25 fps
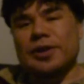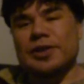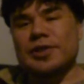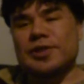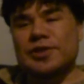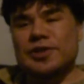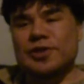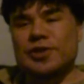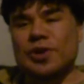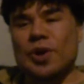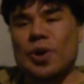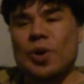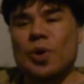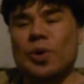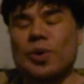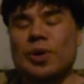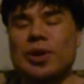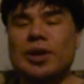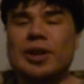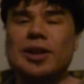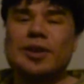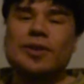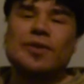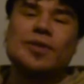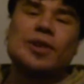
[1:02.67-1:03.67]
So
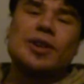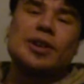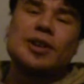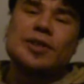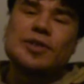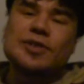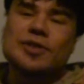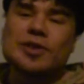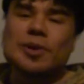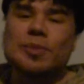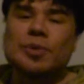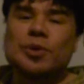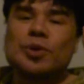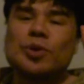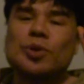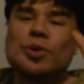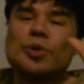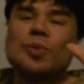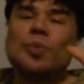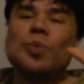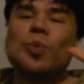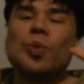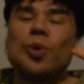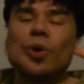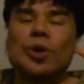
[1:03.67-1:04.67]
even if something could
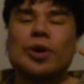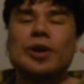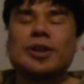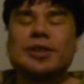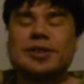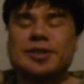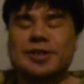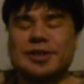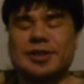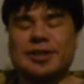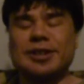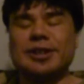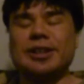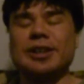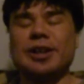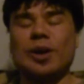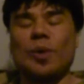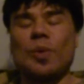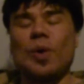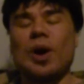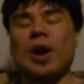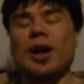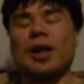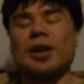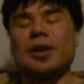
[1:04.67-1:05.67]
work little
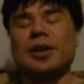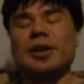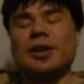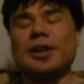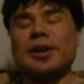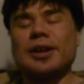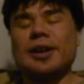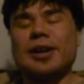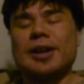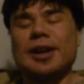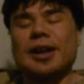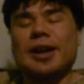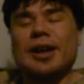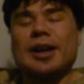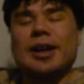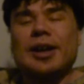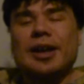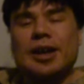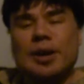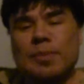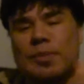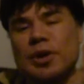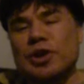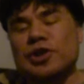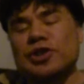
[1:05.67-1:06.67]
while,
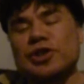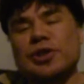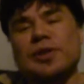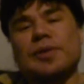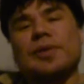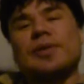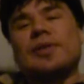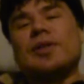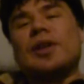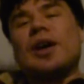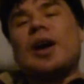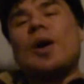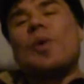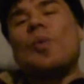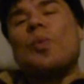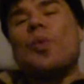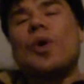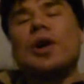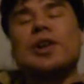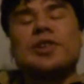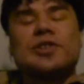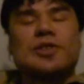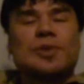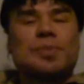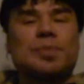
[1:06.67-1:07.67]
imagine what
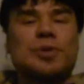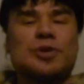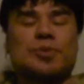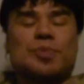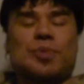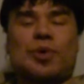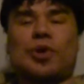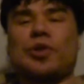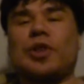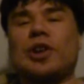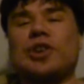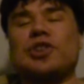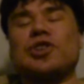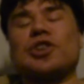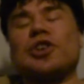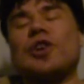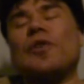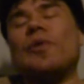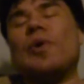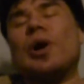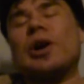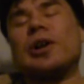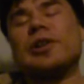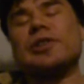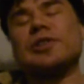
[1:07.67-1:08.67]
is the best protection against
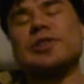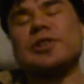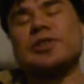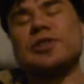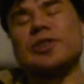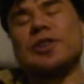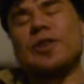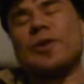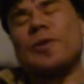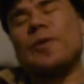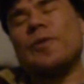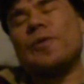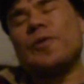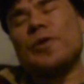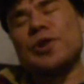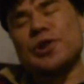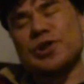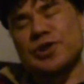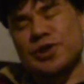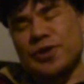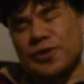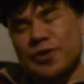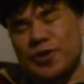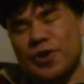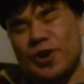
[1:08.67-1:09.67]
viruses here.
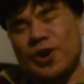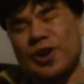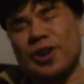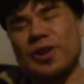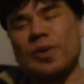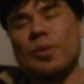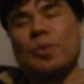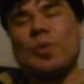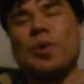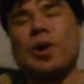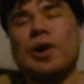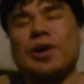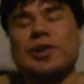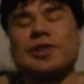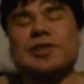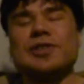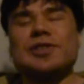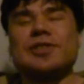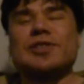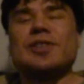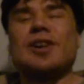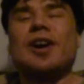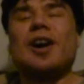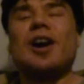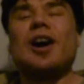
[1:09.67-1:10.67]
First of all,
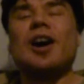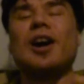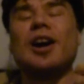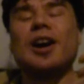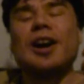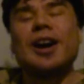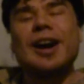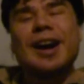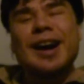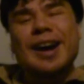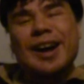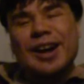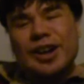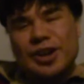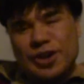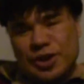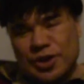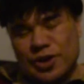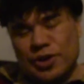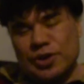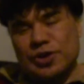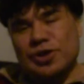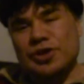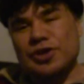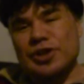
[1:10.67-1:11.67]
viruses are
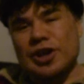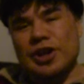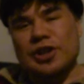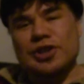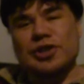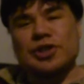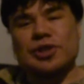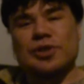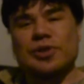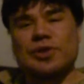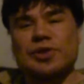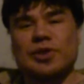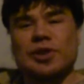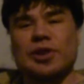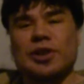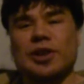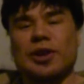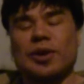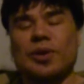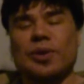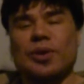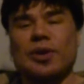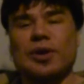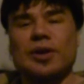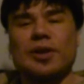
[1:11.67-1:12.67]
contagious
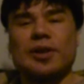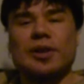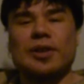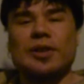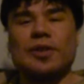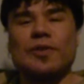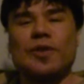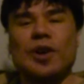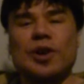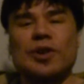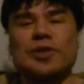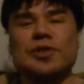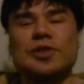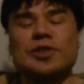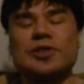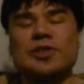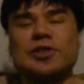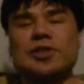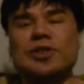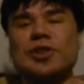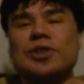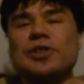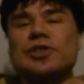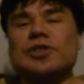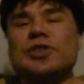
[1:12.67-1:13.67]
here. The viruses
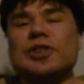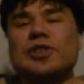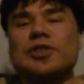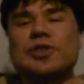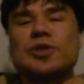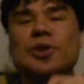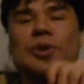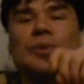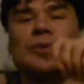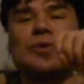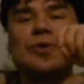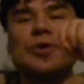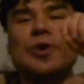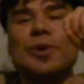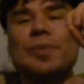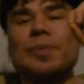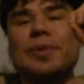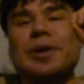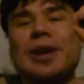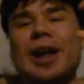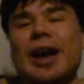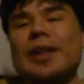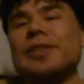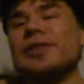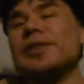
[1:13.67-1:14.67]
don't just come from
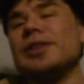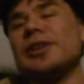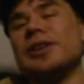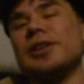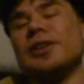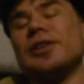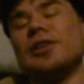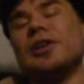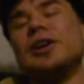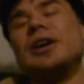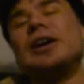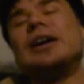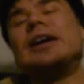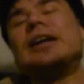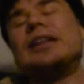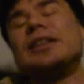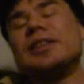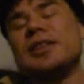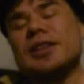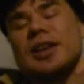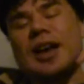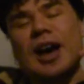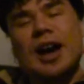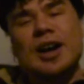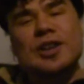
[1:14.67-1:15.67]
nothing here.
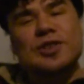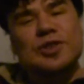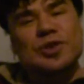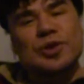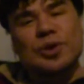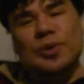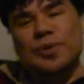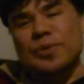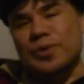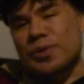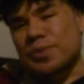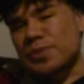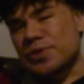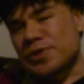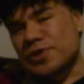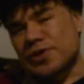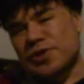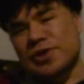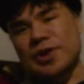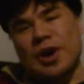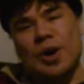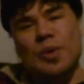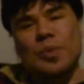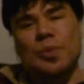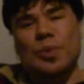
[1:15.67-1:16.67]
They have to come from
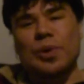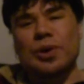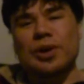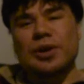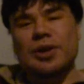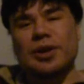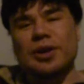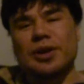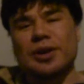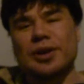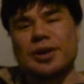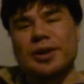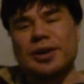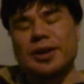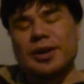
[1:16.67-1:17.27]
somewhere here.